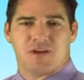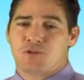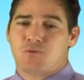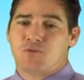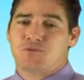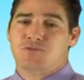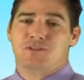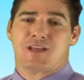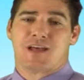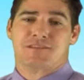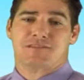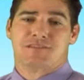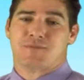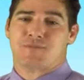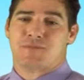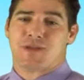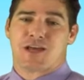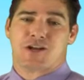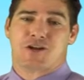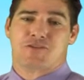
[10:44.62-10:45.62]
When was the last
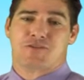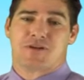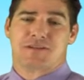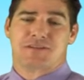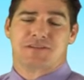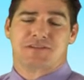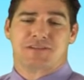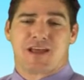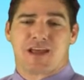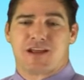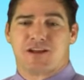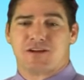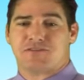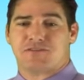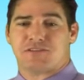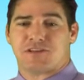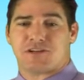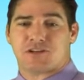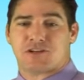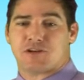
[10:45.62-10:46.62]
time you had a great steak or
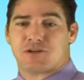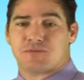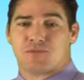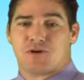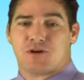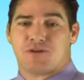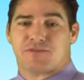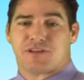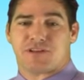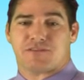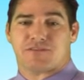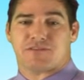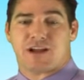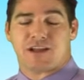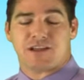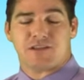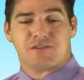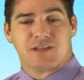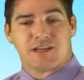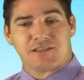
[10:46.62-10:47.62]
seen a good movie,
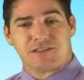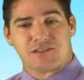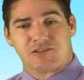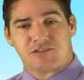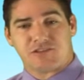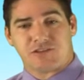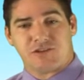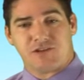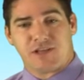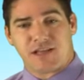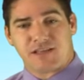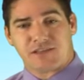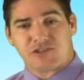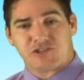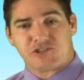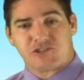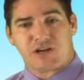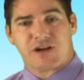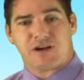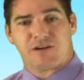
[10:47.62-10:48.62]
right? You like to
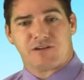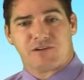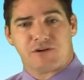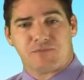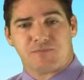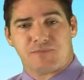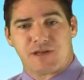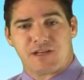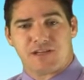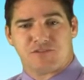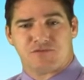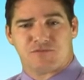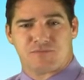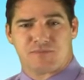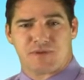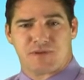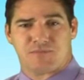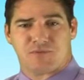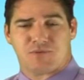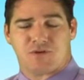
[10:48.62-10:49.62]
share your opinions
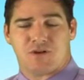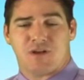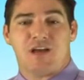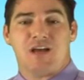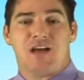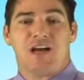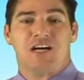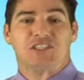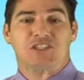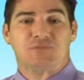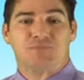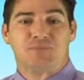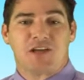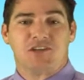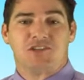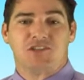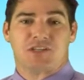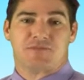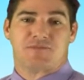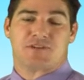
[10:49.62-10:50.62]
with people,
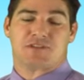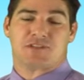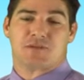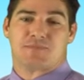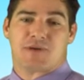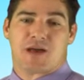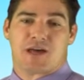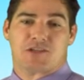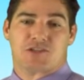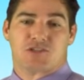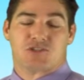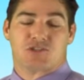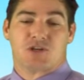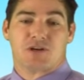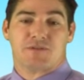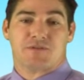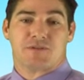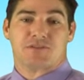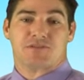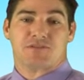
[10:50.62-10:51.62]
especially if it's about a
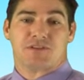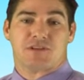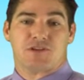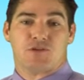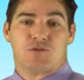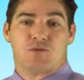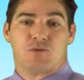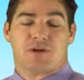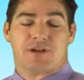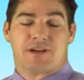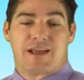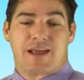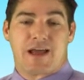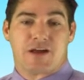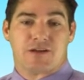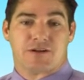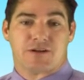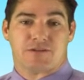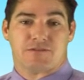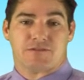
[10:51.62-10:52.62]
service that you
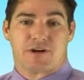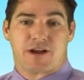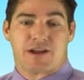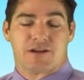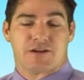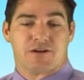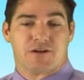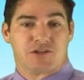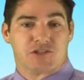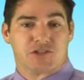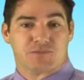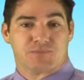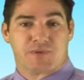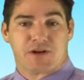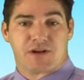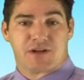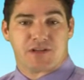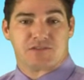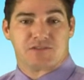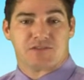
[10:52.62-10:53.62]
encountered, right, or
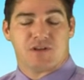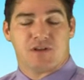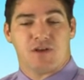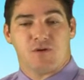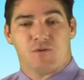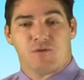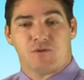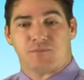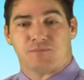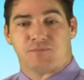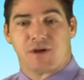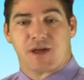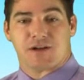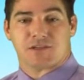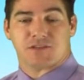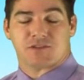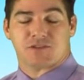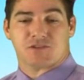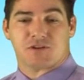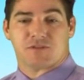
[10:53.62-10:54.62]
experience with a
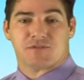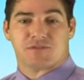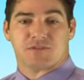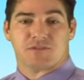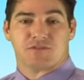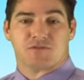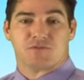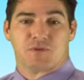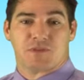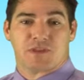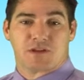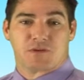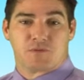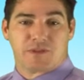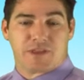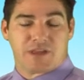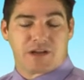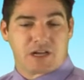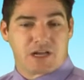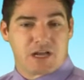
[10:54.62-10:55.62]
product and services
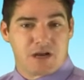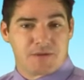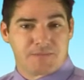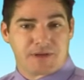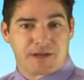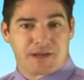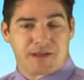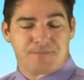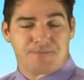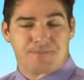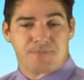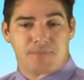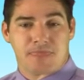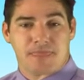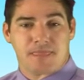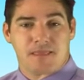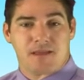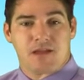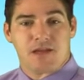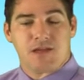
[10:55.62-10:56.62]
within a company.
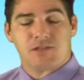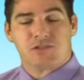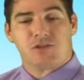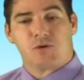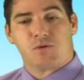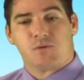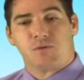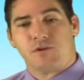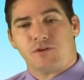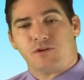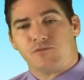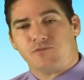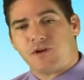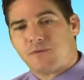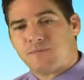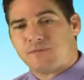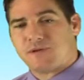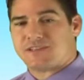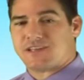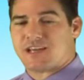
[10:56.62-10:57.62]
So your
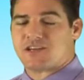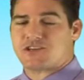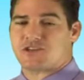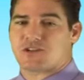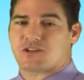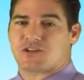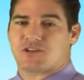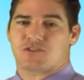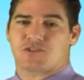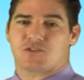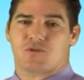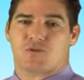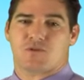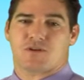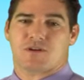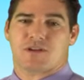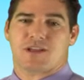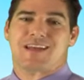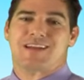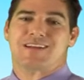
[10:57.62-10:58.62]
reputation can
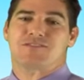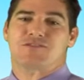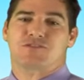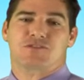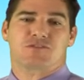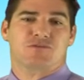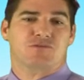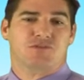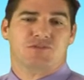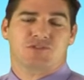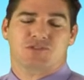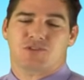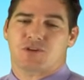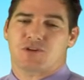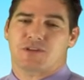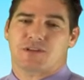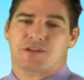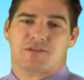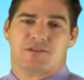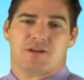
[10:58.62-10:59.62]

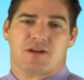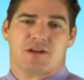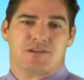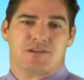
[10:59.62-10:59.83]
certainly